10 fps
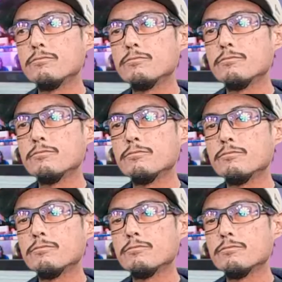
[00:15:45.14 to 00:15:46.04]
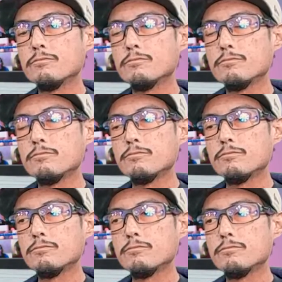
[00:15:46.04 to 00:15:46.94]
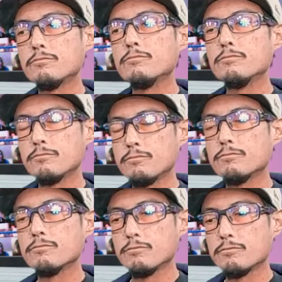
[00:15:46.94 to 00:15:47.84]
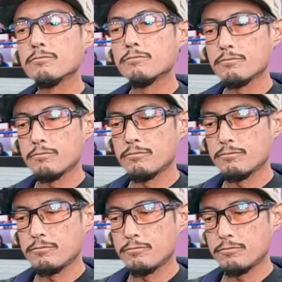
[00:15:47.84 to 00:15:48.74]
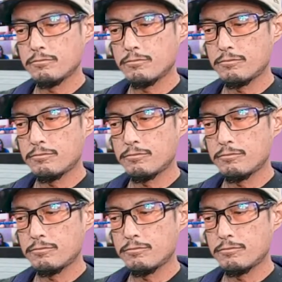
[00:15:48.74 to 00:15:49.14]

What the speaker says: (not speaking)